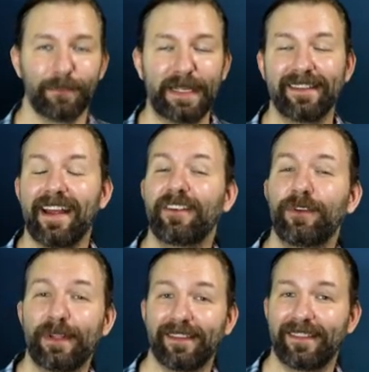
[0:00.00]
Because as
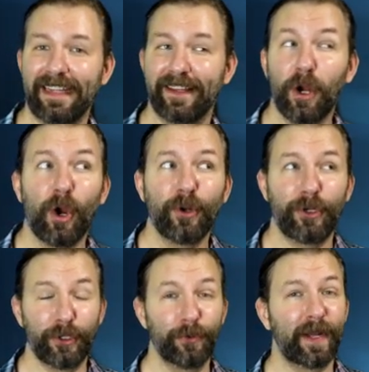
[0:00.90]
you can see, there are
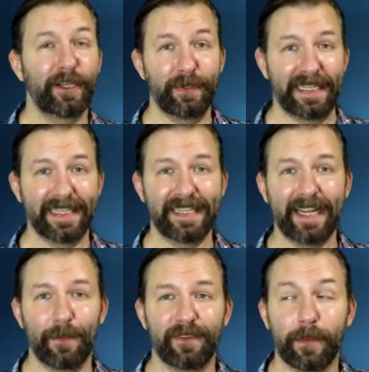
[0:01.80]
new and unique indie
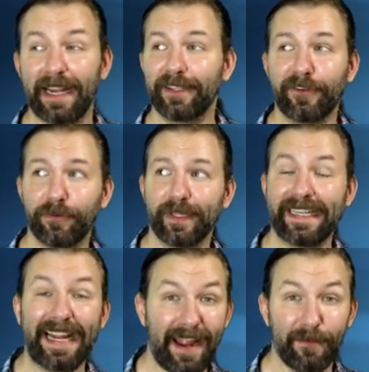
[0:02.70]
games coming out
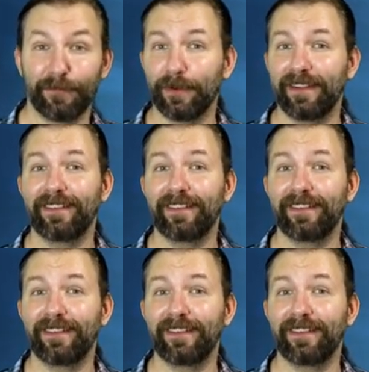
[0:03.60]
literally every